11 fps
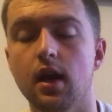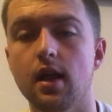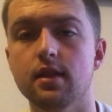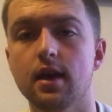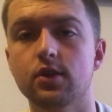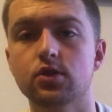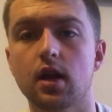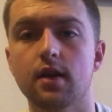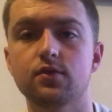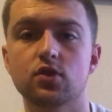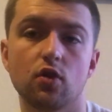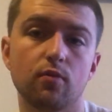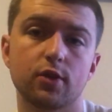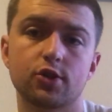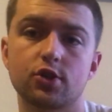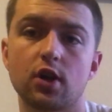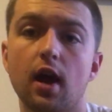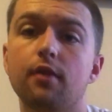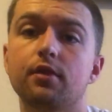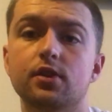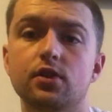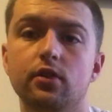and that drives so much
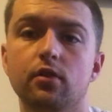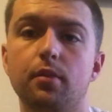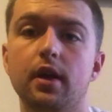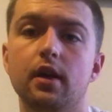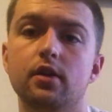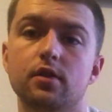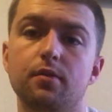traffic to your page.